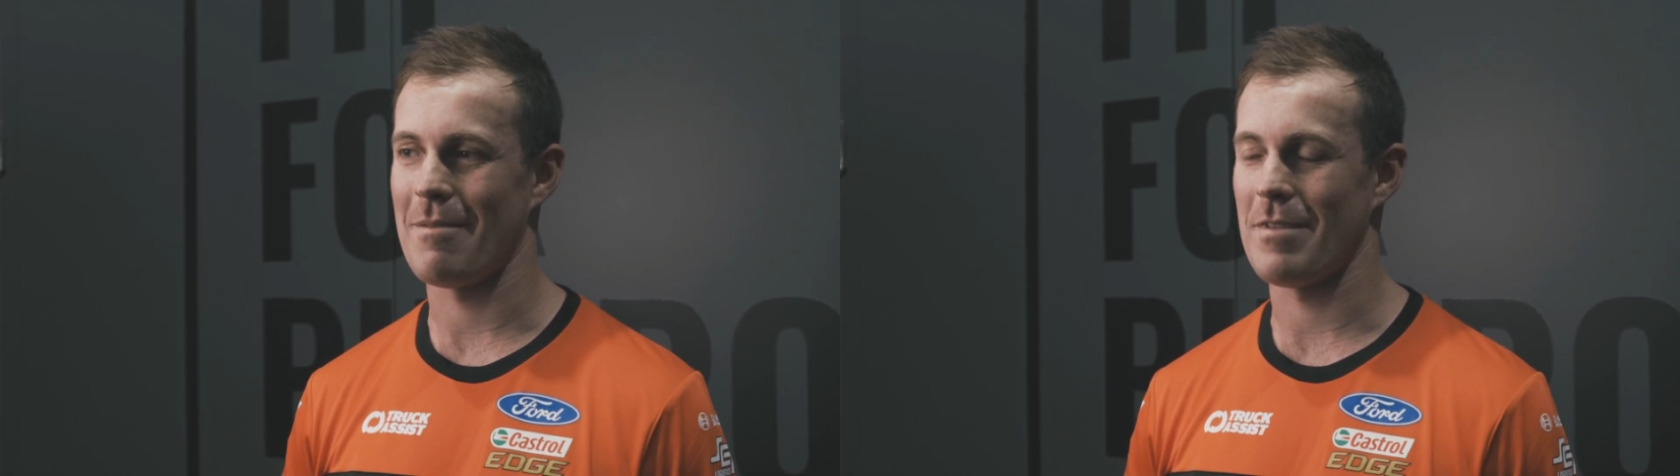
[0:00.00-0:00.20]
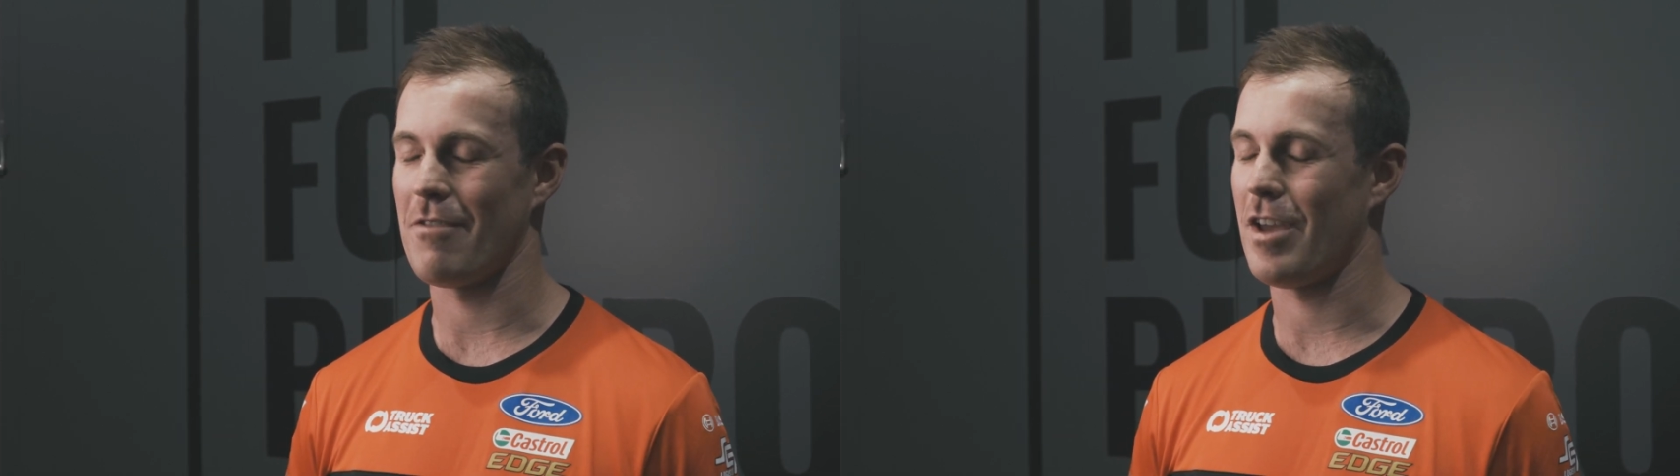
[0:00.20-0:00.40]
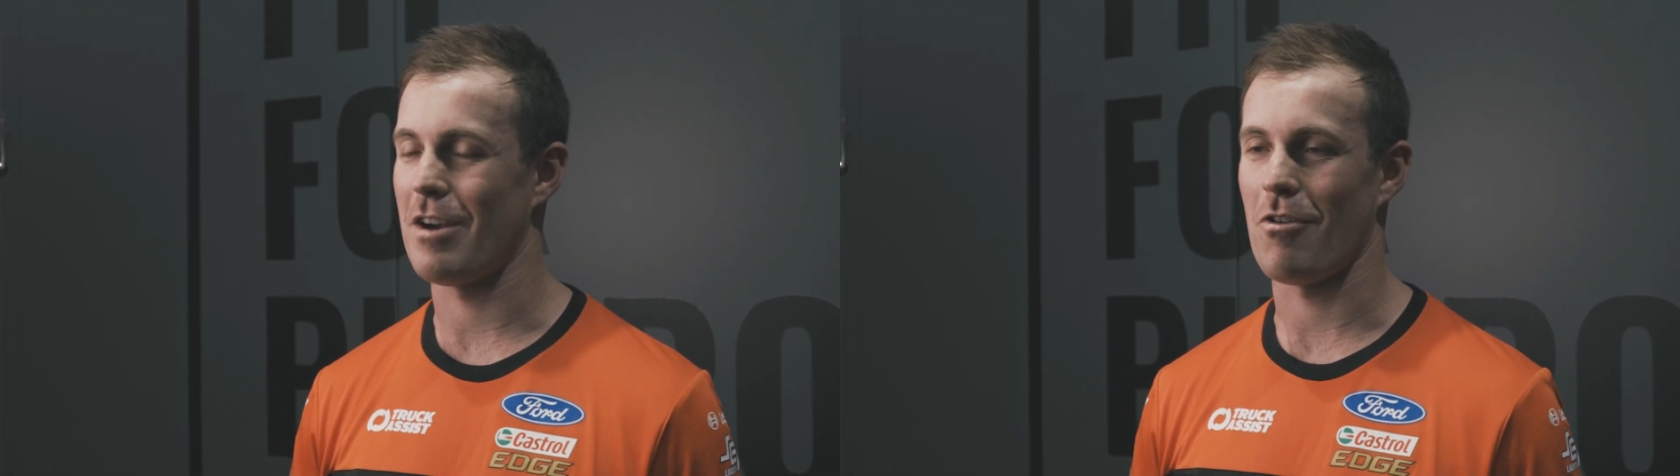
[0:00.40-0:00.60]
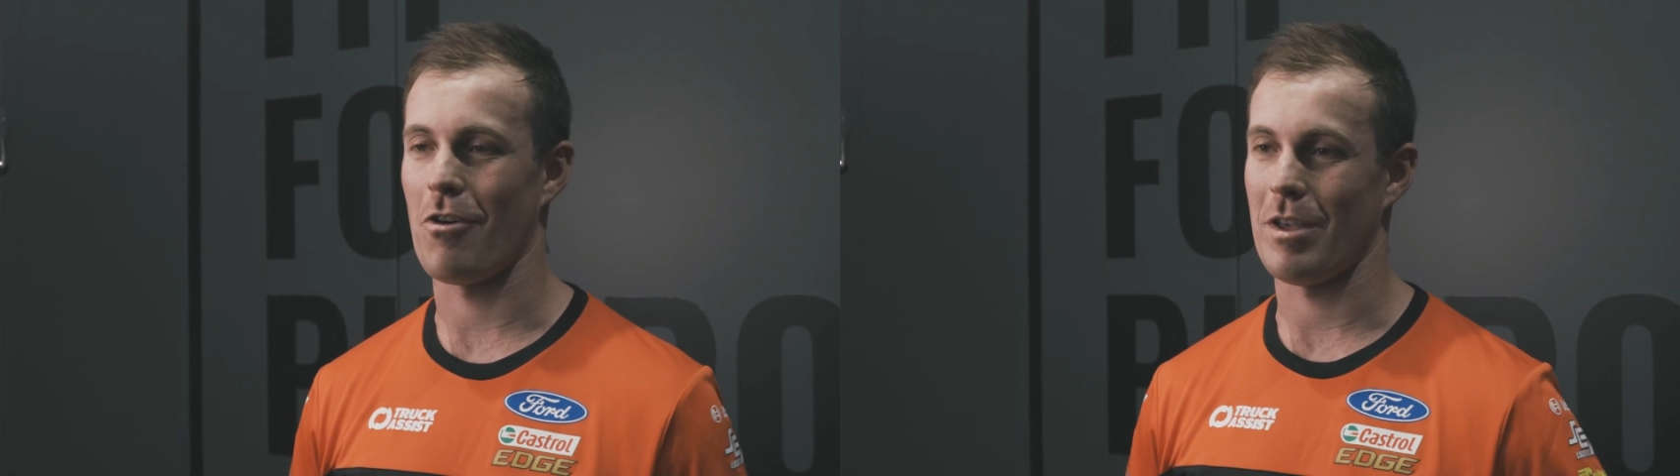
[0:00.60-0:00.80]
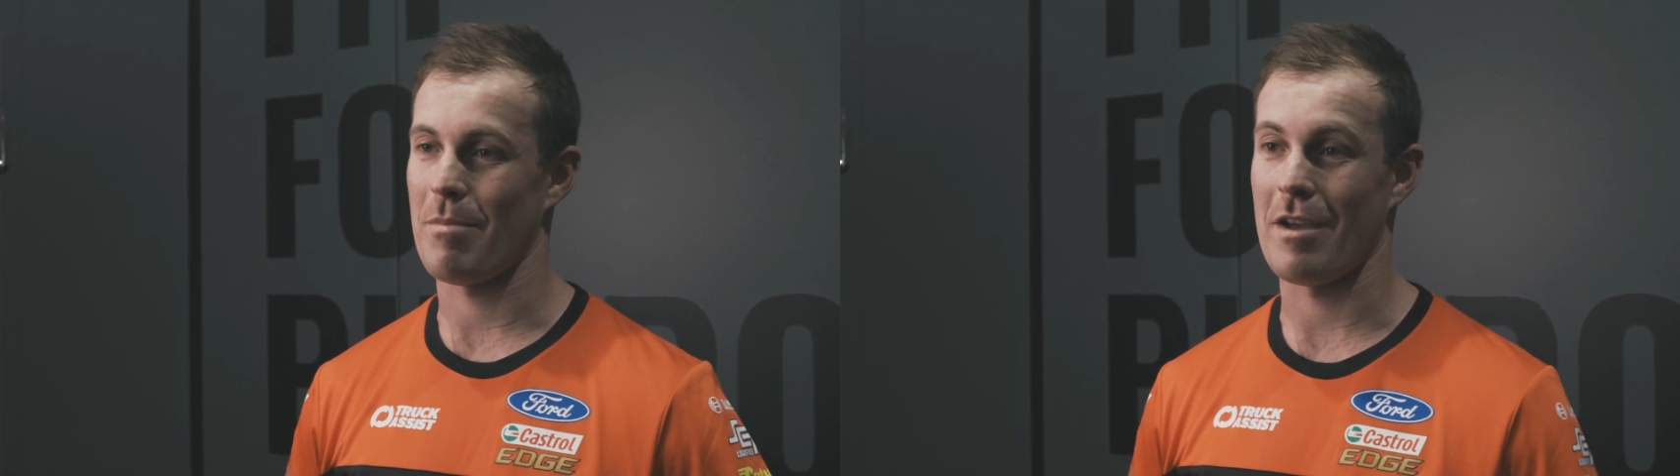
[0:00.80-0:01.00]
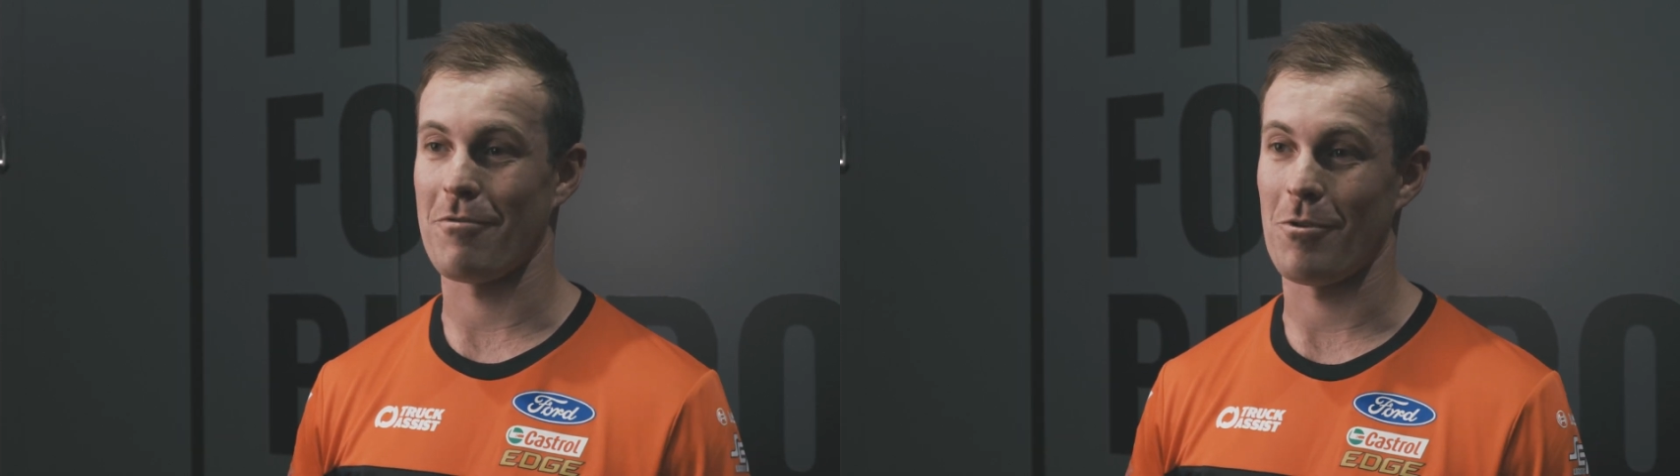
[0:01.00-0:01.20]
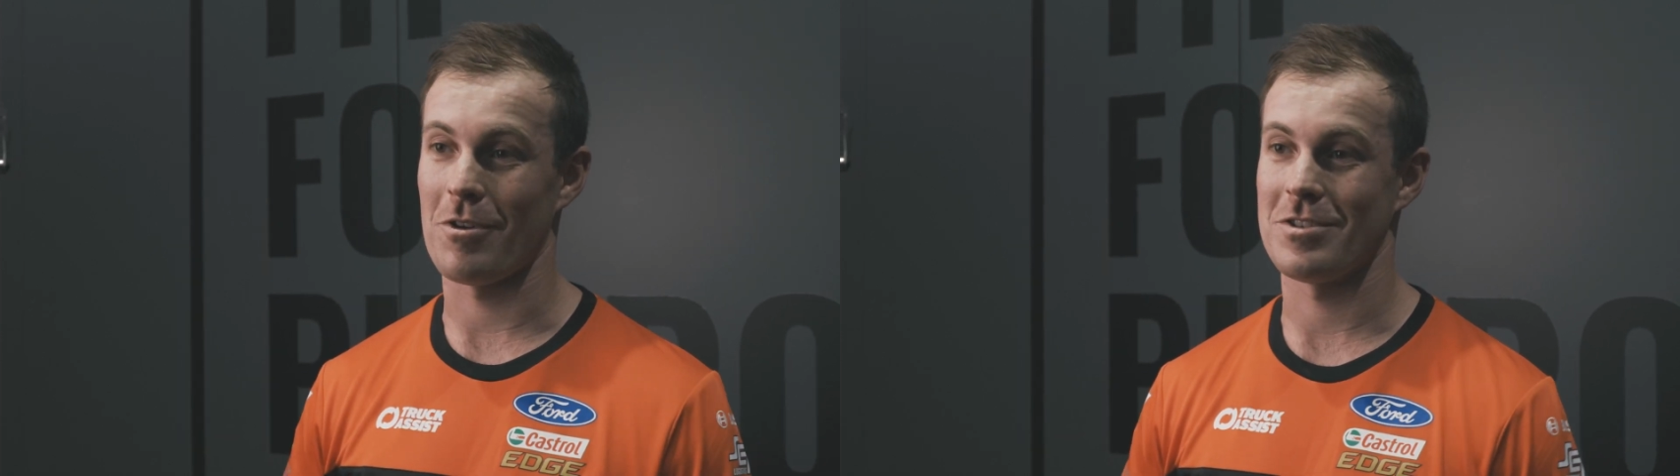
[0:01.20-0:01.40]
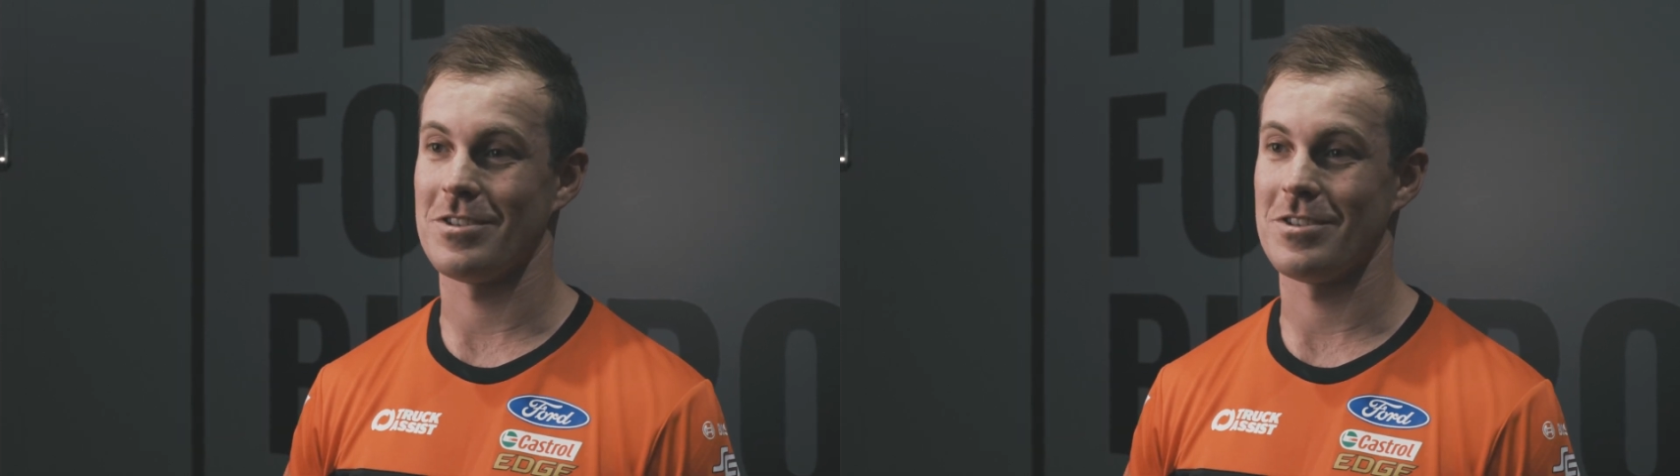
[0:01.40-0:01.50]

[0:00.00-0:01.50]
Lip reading: if you get it wrong, you pay for it.